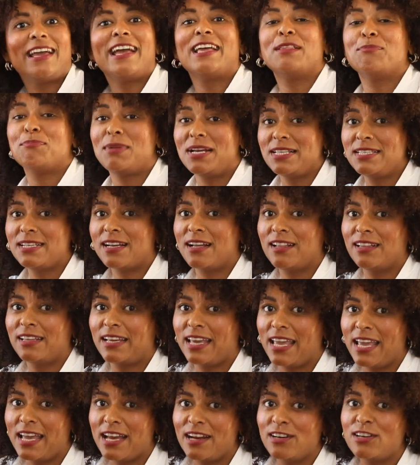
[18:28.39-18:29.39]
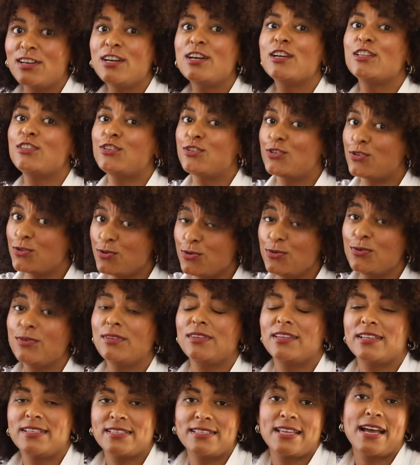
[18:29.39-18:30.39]
and medical care through
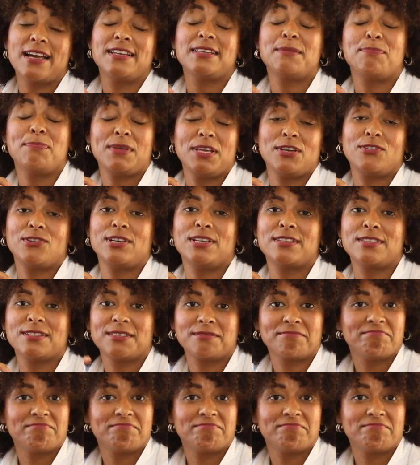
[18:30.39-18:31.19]
the study period.